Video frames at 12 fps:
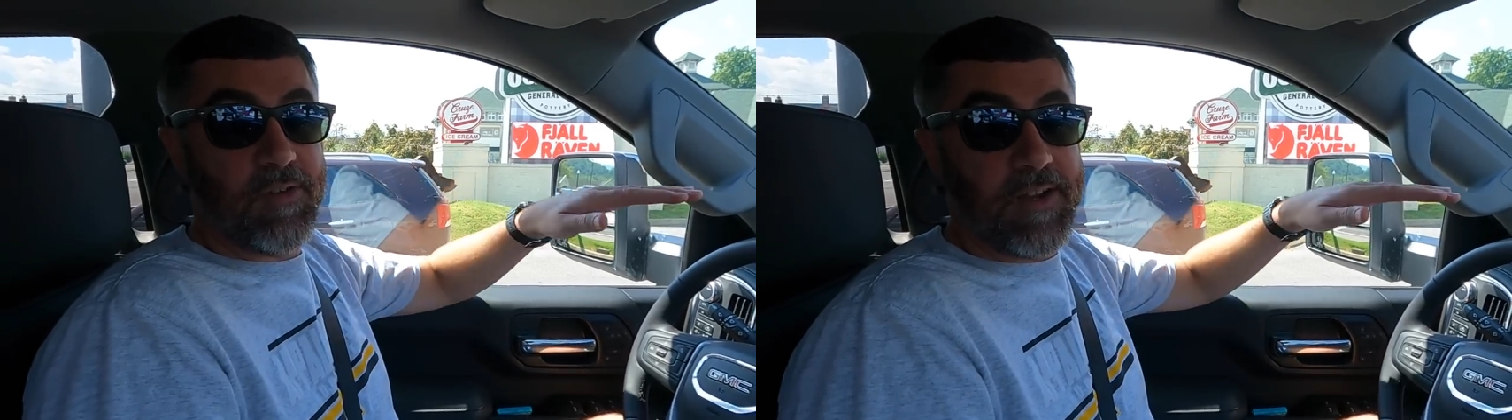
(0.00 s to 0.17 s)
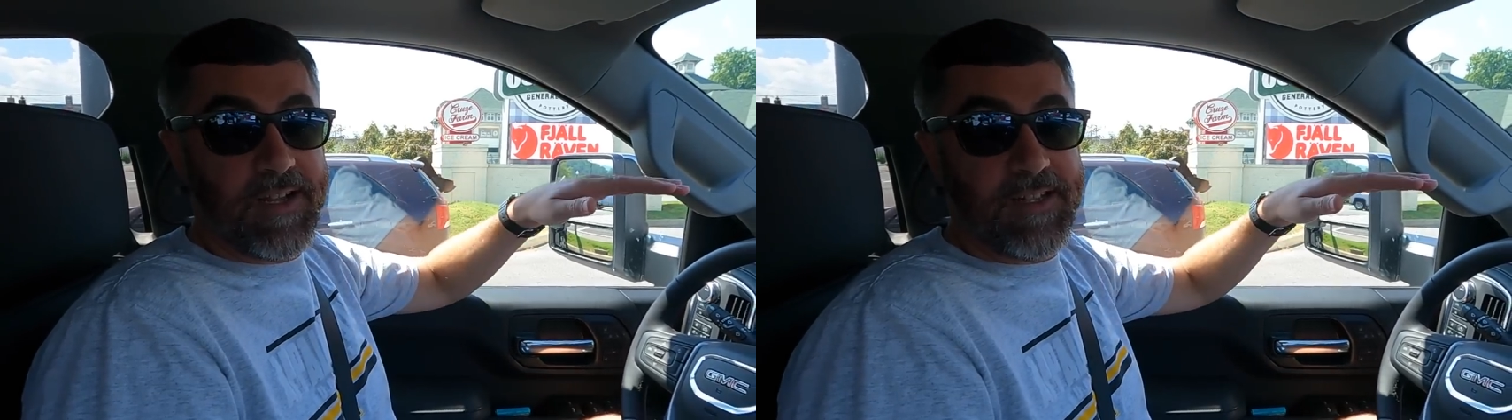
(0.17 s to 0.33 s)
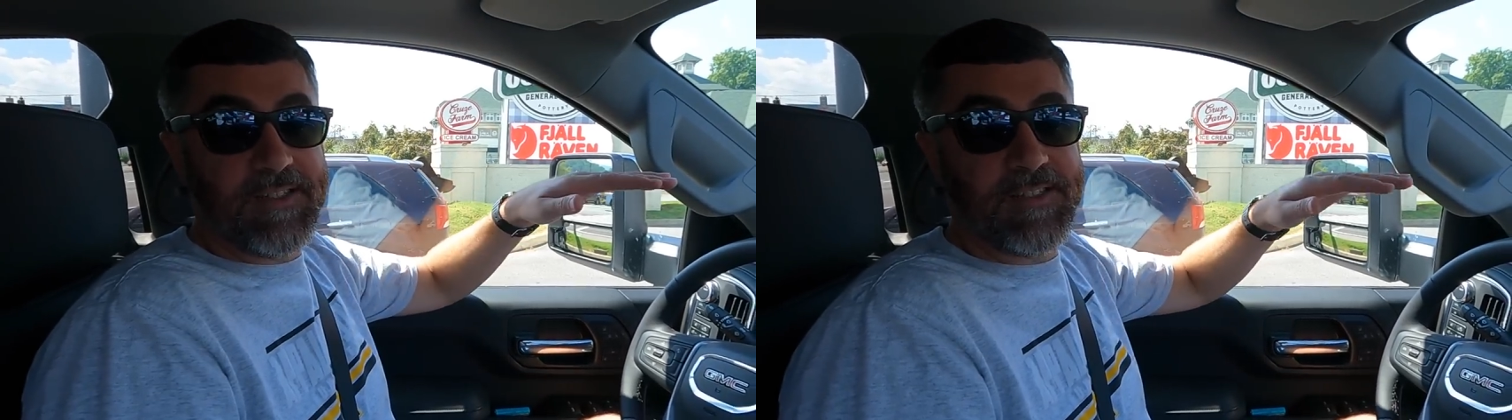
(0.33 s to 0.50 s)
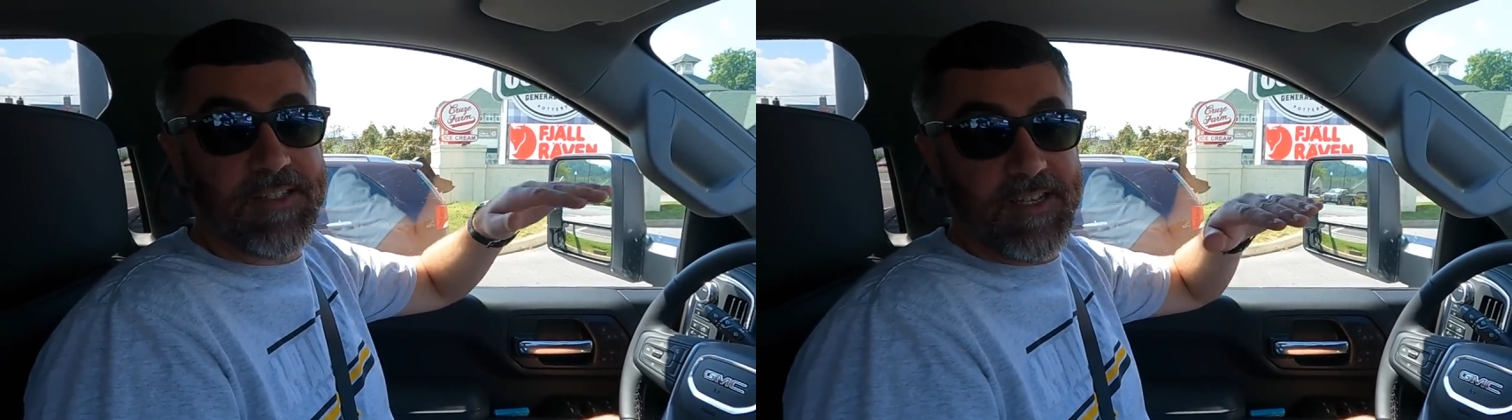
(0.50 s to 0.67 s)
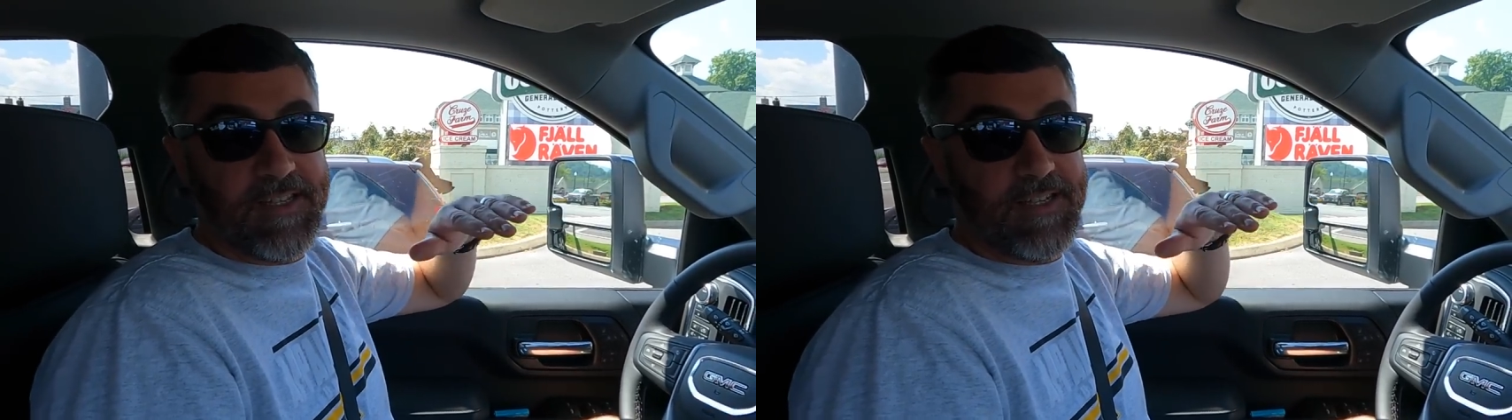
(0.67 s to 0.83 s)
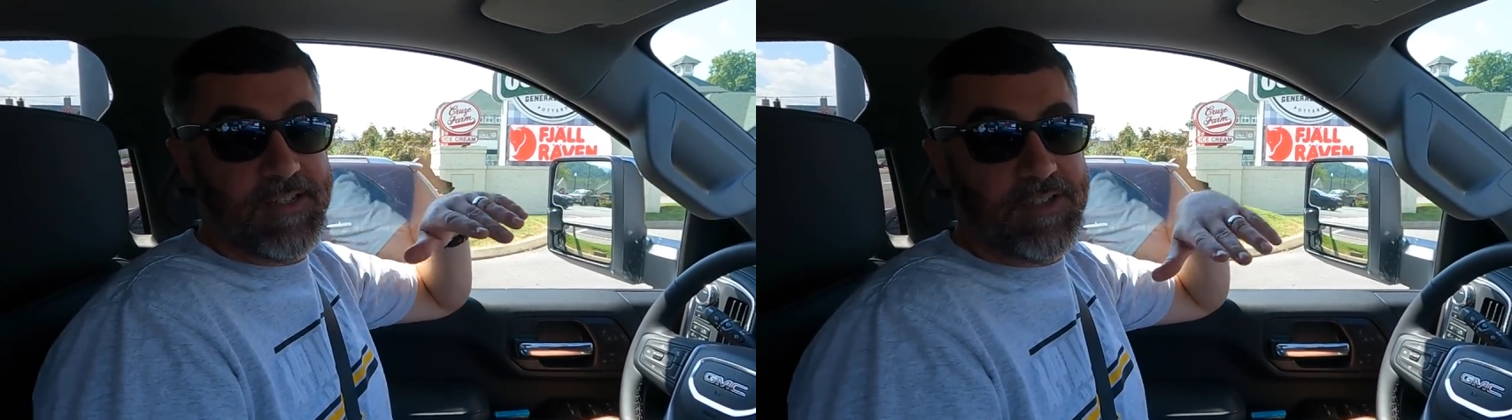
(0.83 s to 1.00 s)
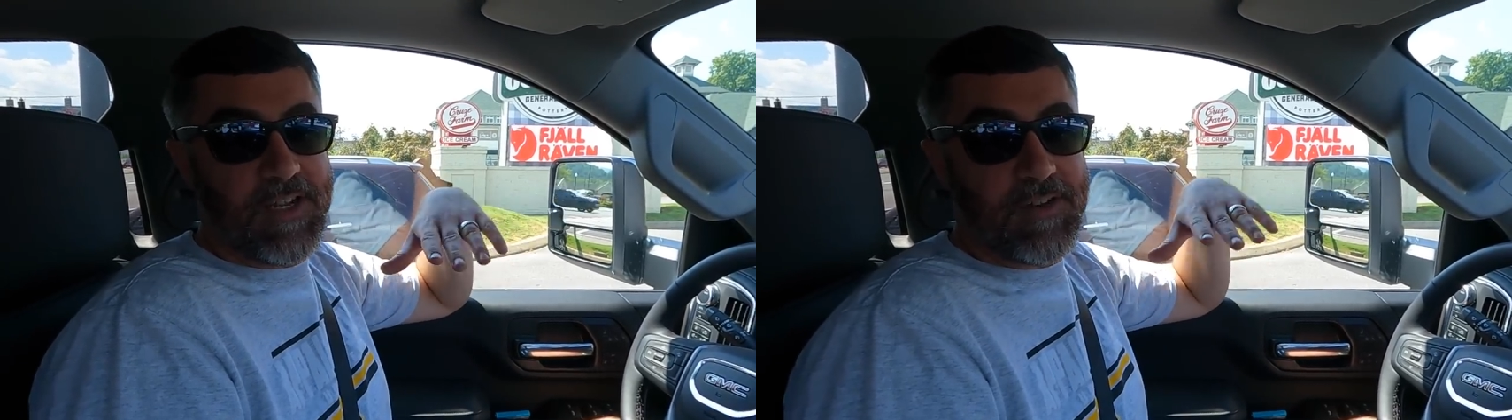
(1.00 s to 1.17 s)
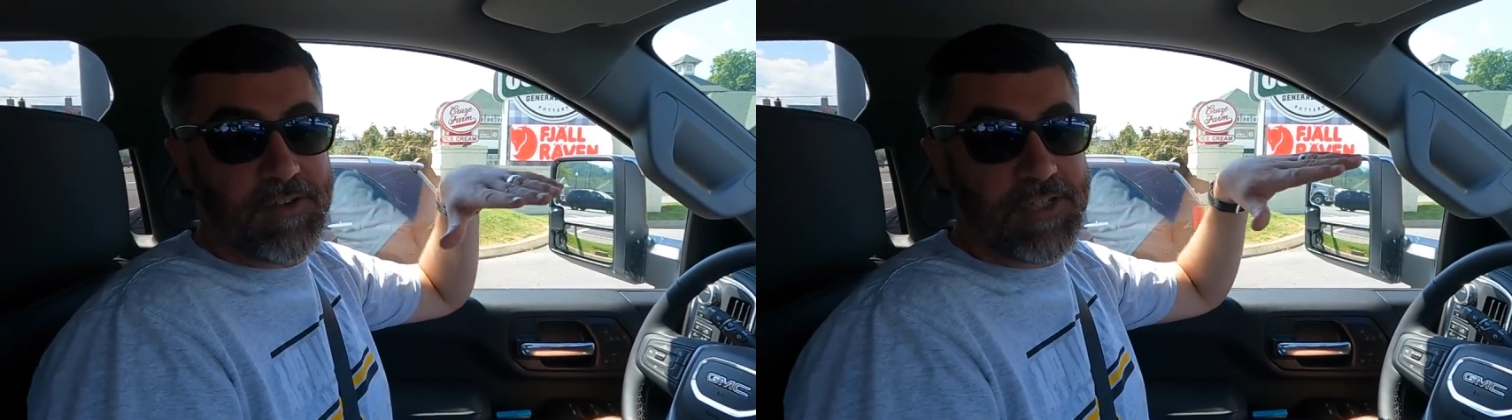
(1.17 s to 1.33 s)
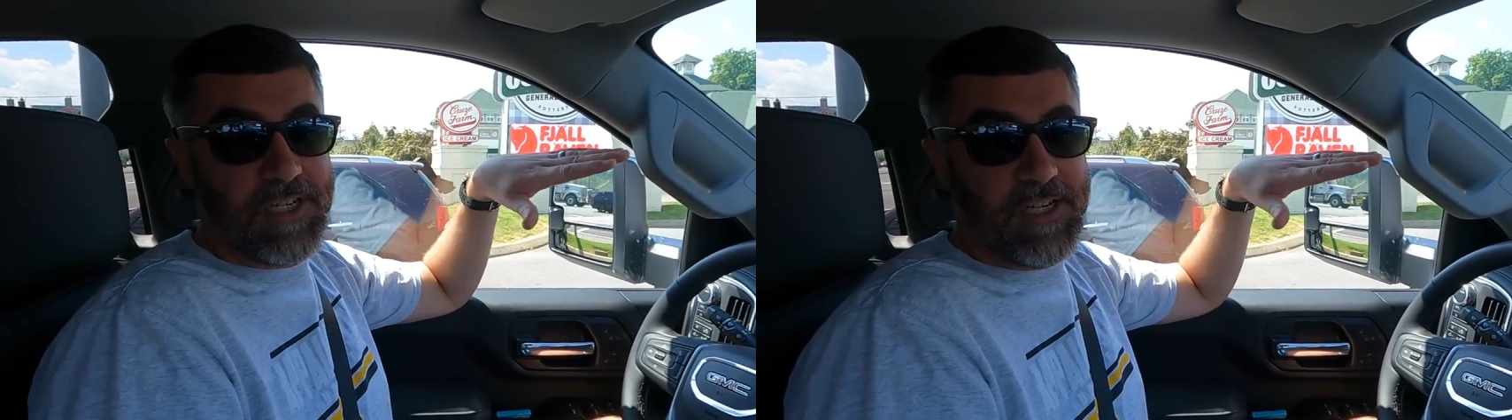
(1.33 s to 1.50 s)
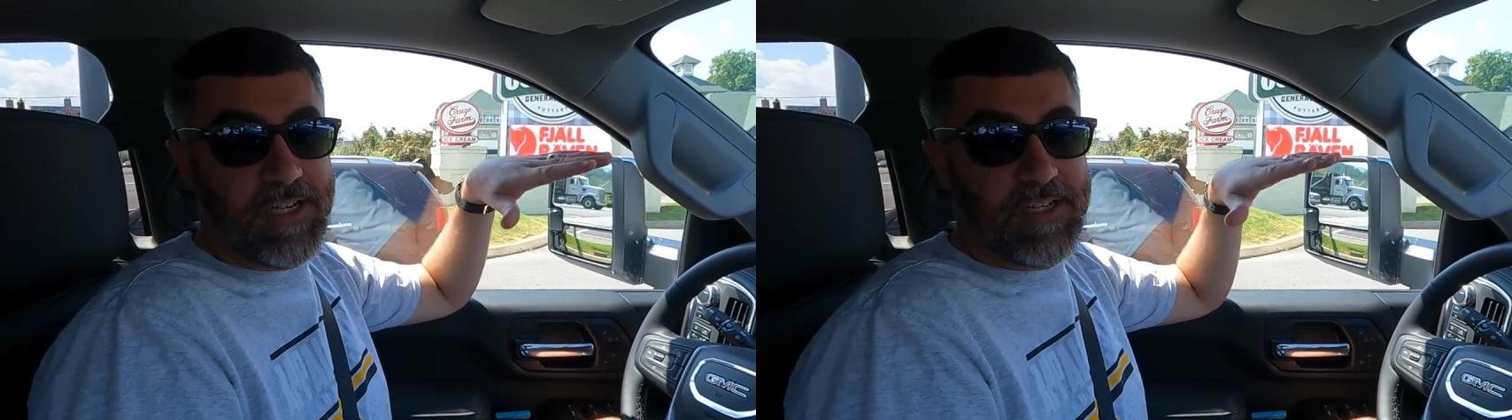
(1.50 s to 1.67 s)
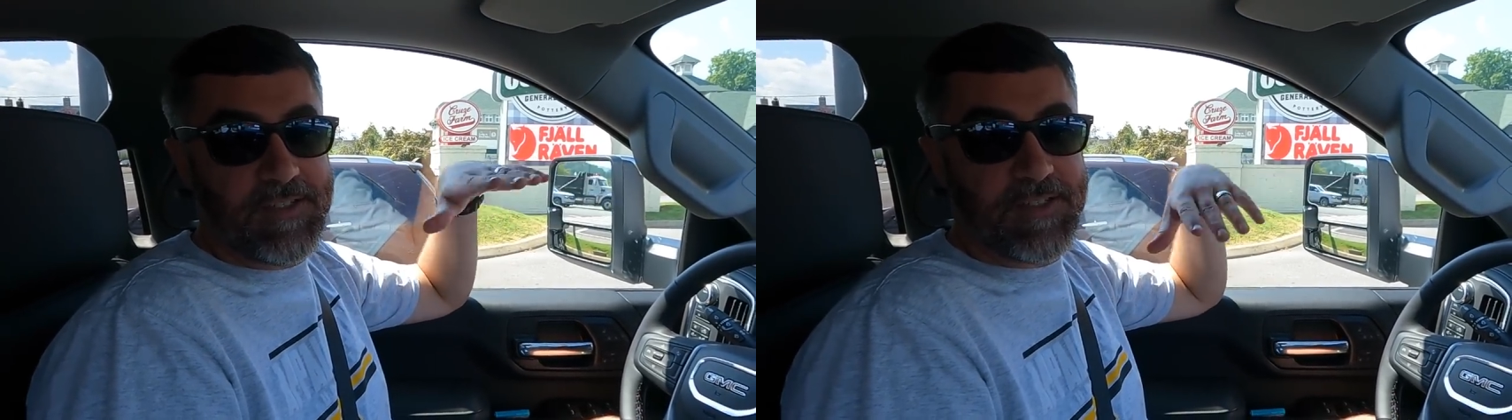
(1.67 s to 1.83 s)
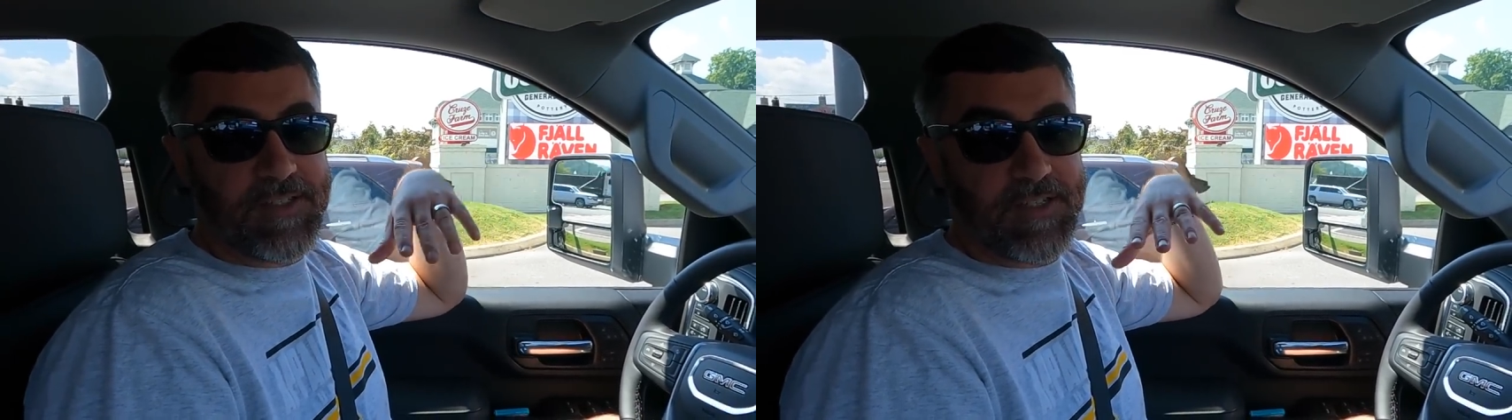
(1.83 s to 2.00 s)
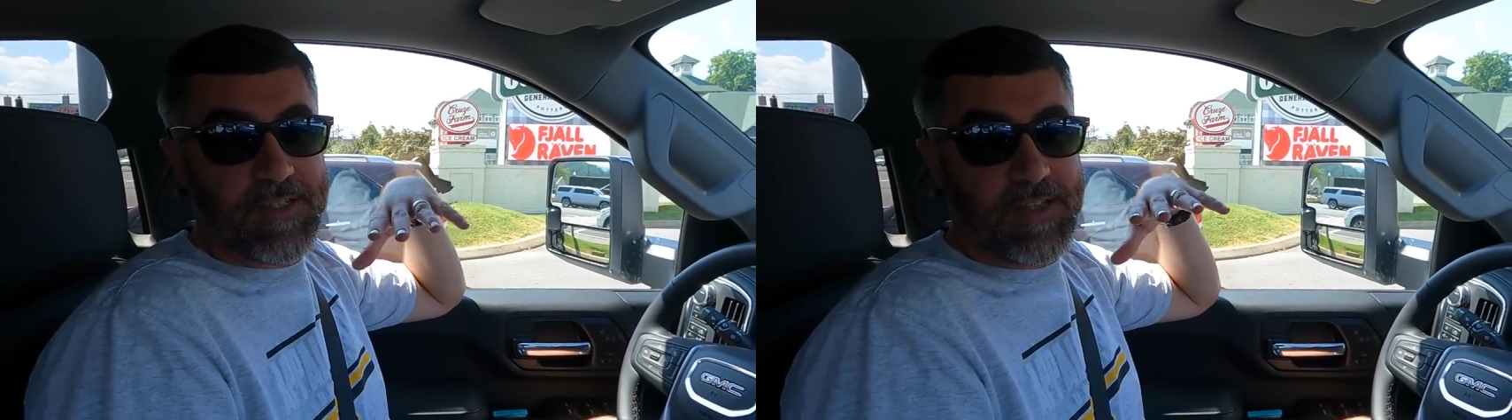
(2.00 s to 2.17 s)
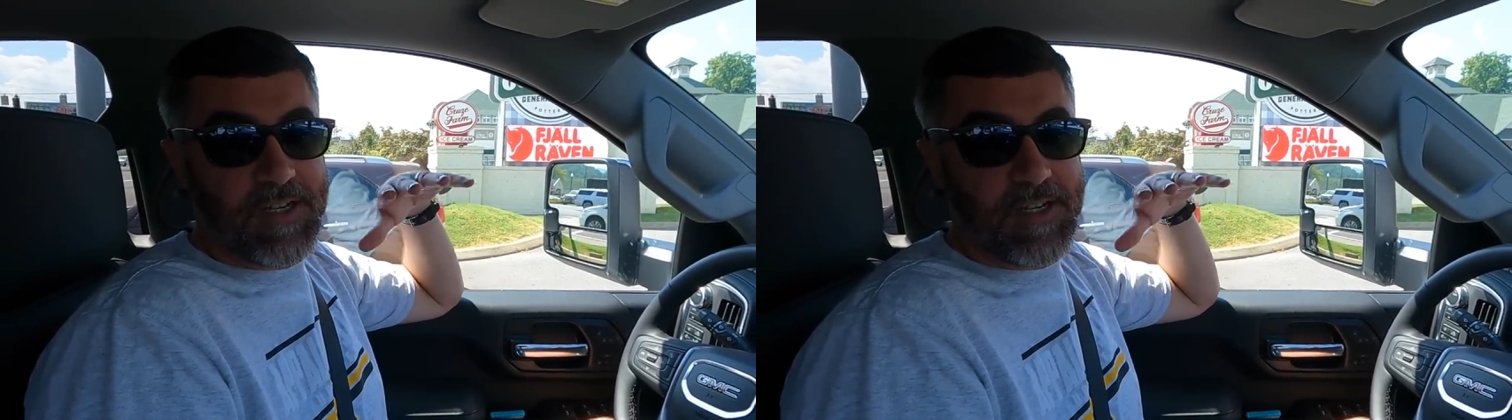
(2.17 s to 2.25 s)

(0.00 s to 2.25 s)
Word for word: grits and then cheddar cheese,